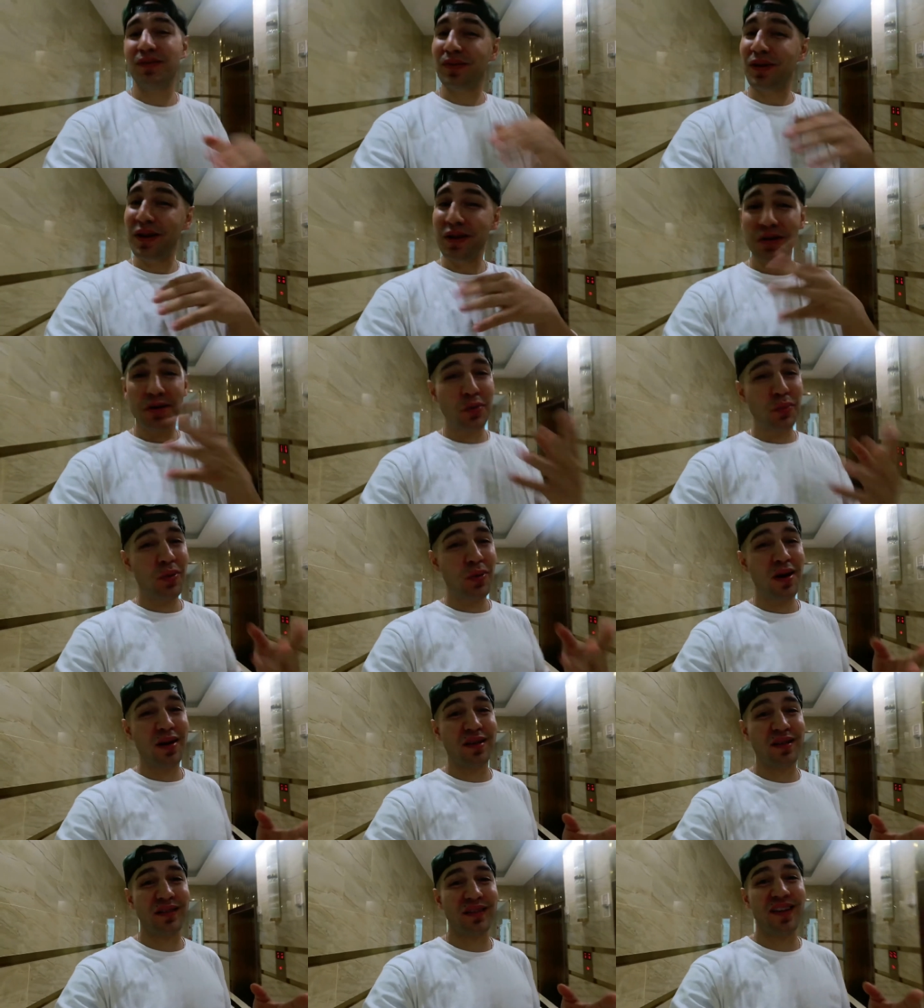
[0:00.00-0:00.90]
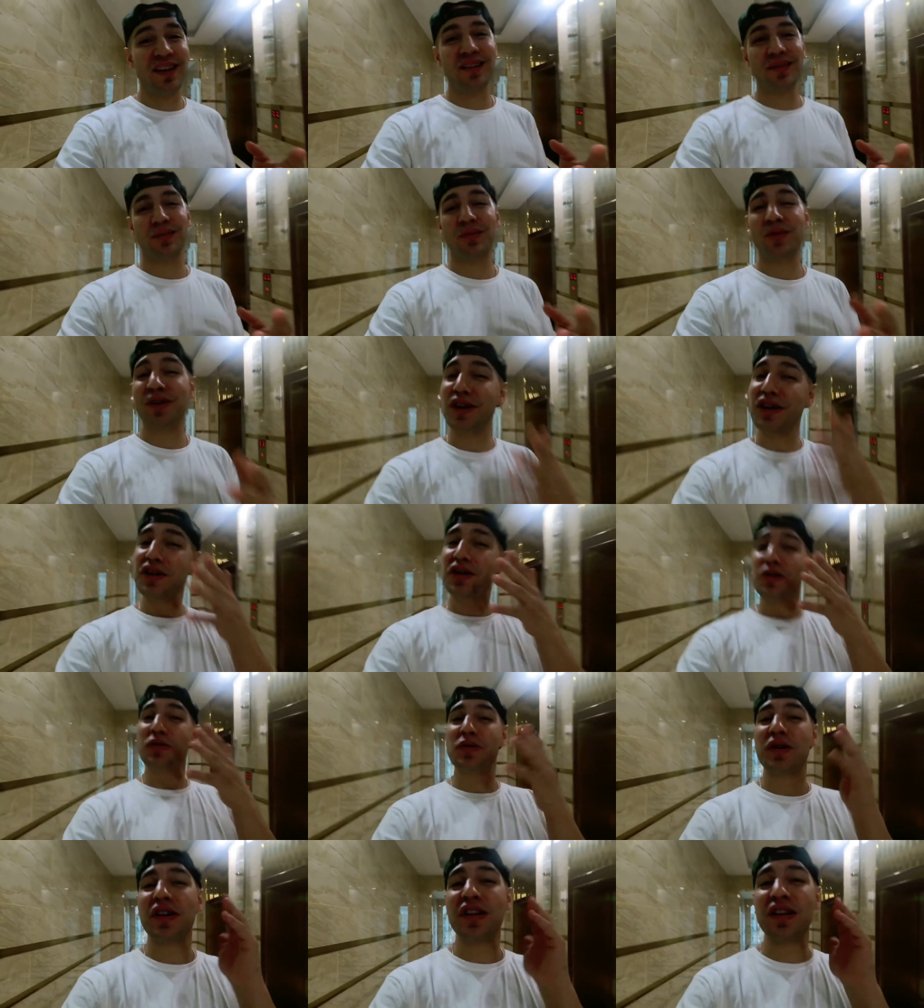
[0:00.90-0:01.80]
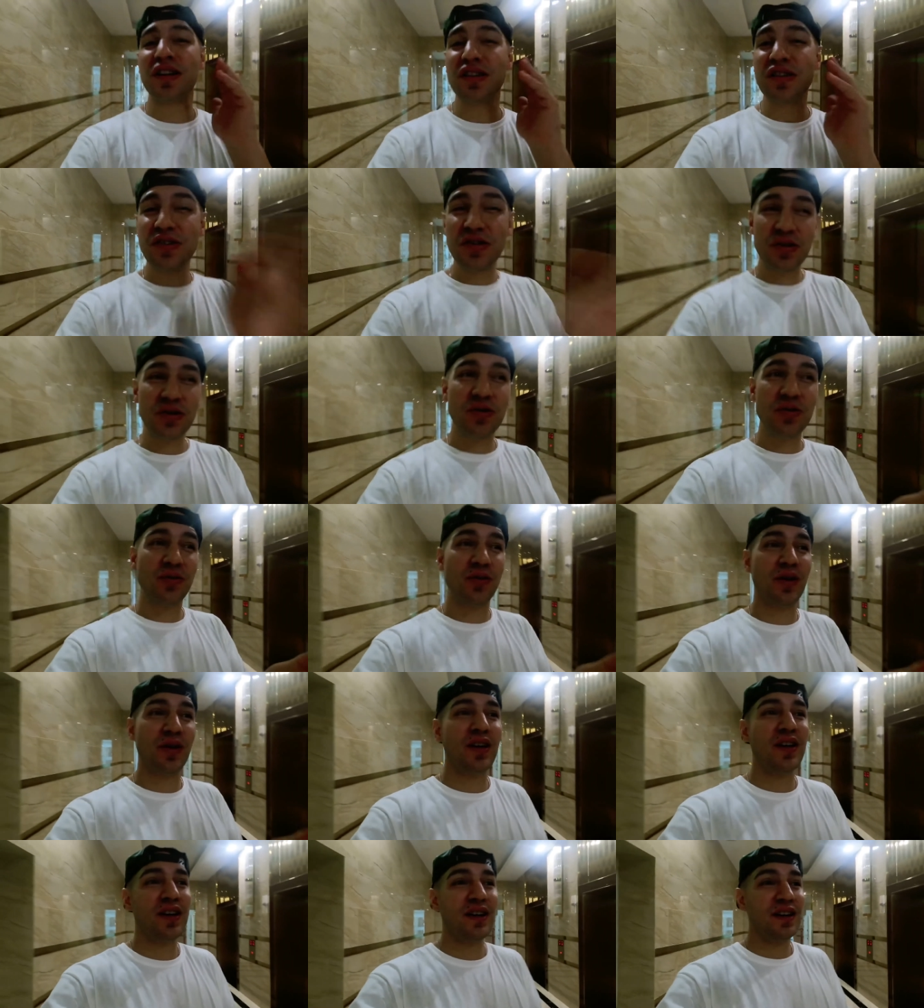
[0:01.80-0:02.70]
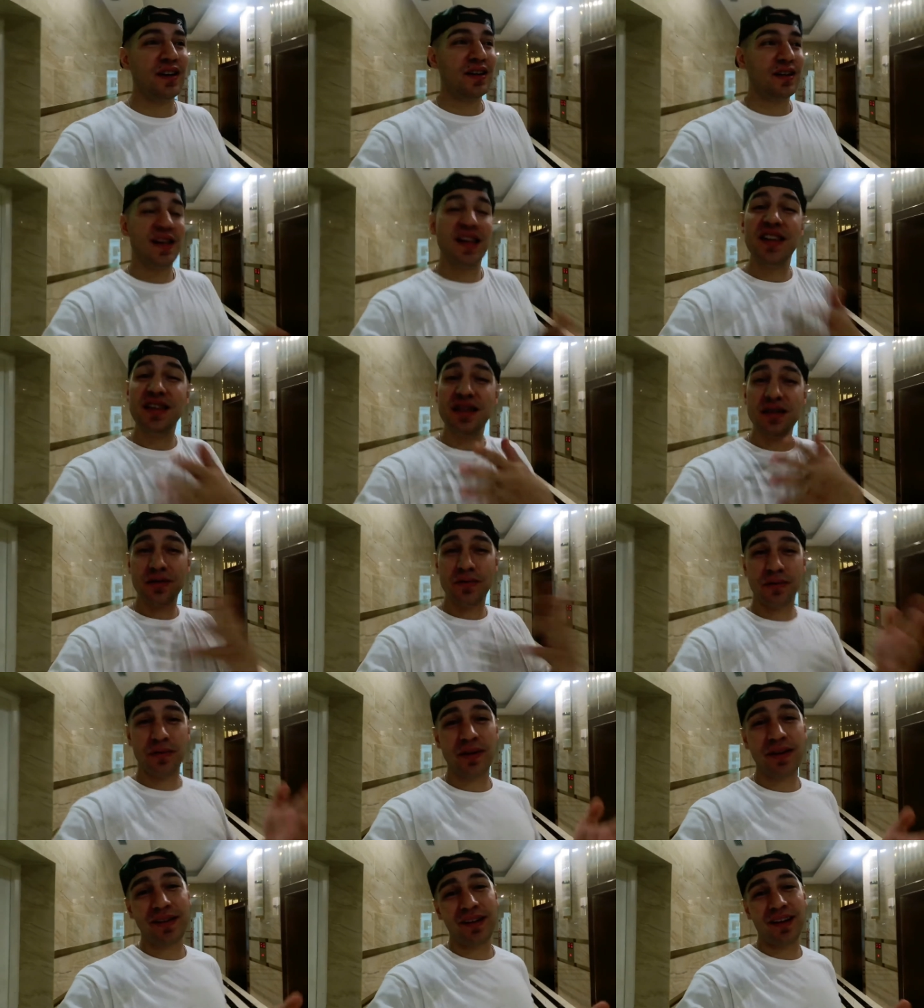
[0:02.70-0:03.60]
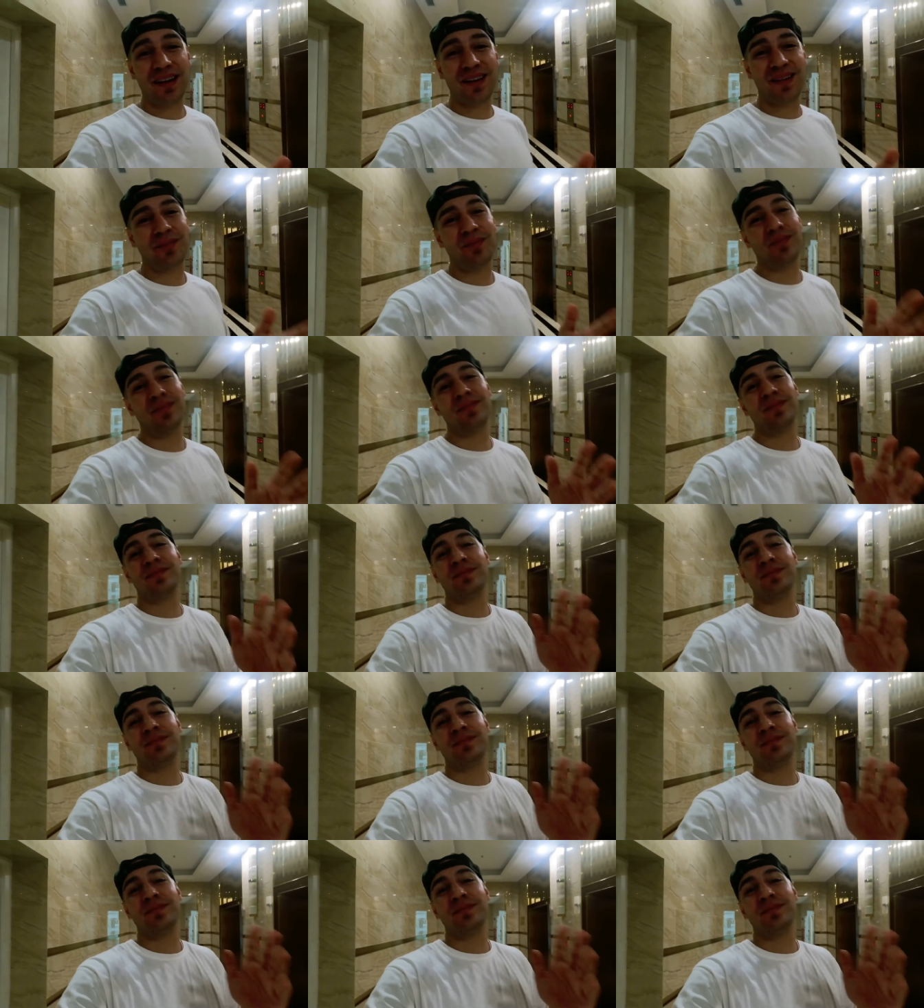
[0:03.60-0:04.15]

where you can walk around, what you can do in your free time.